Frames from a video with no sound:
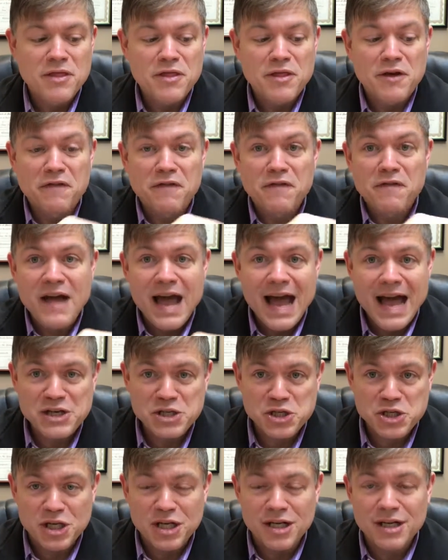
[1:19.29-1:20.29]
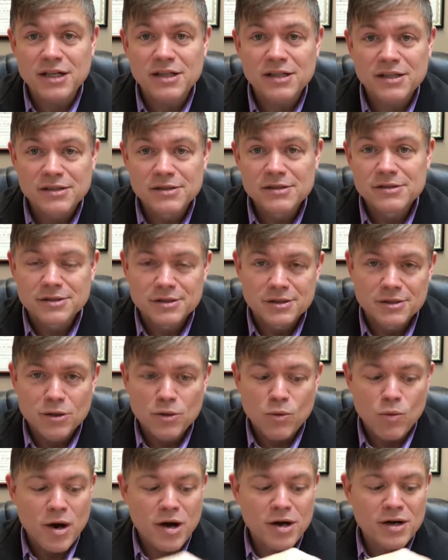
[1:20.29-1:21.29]
The fascia,
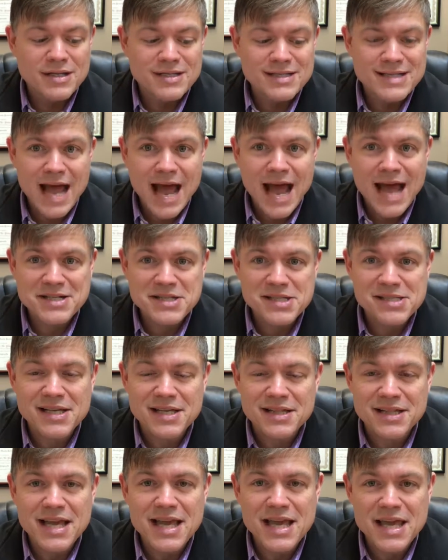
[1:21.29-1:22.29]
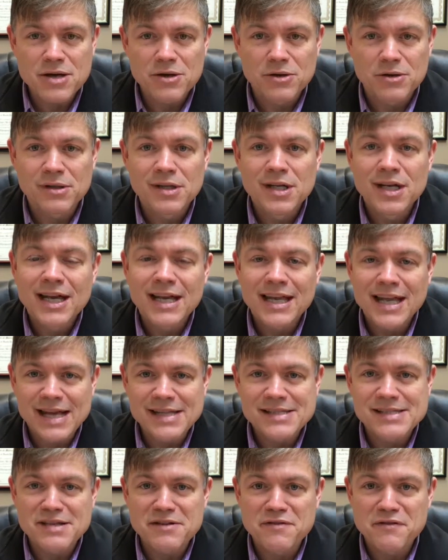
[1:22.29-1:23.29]
where it attaches at the heel,
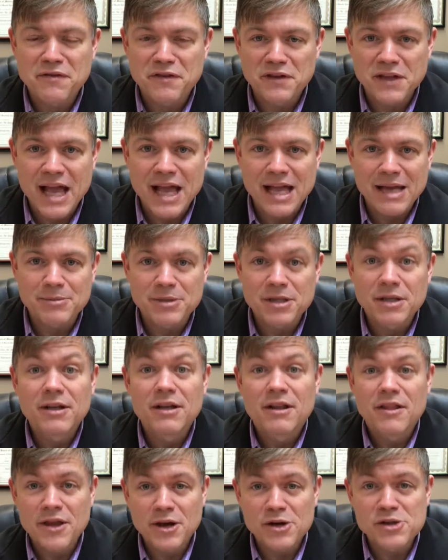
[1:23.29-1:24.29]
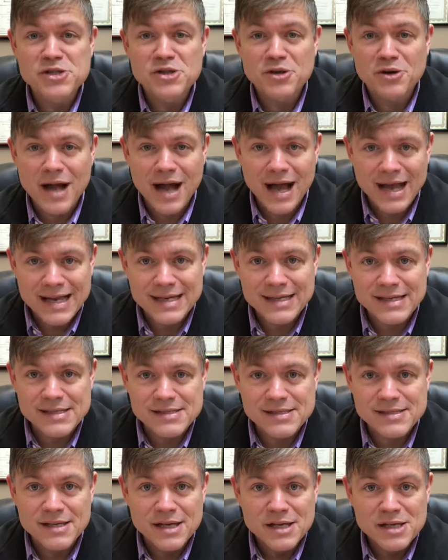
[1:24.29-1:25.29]
gets inflamed. There's your
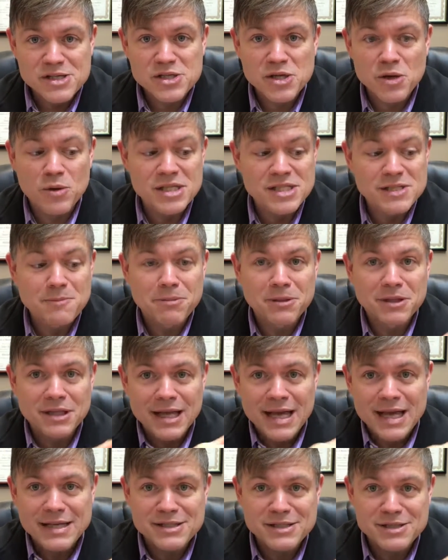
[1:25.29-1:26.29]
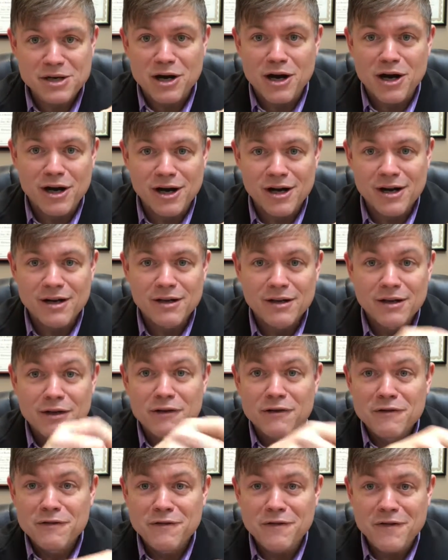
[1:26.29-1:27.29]
itis. So it's plantar
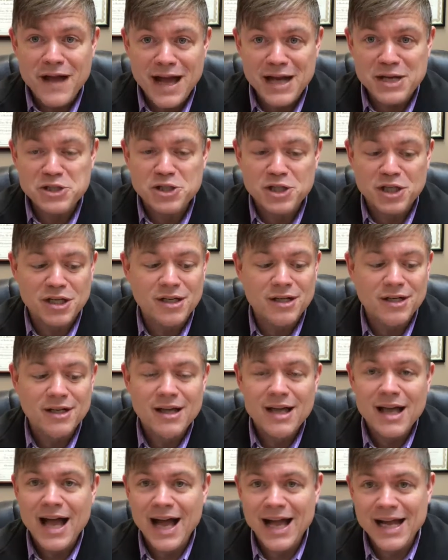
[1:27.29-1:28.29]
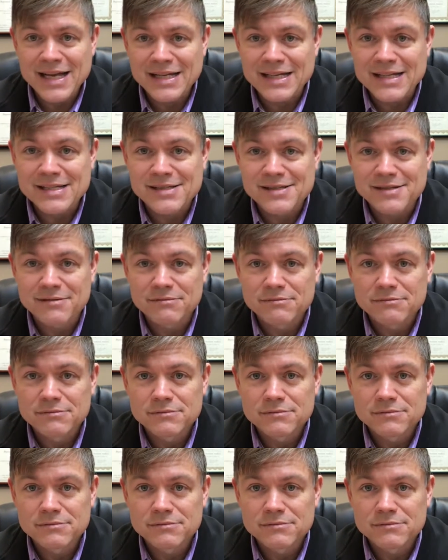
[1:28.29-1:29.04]
fasciitis.